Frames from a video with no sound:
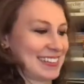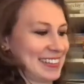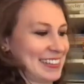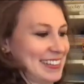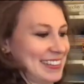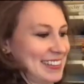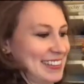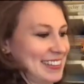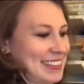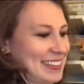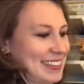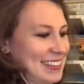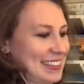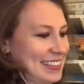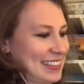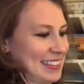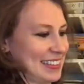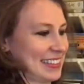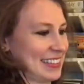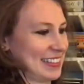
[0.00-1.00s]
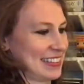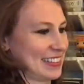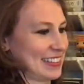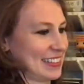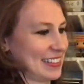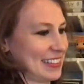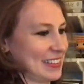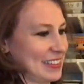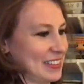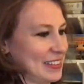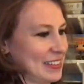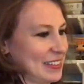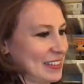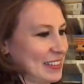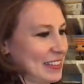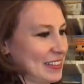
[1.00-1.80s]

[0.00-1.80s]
Nobody speaks.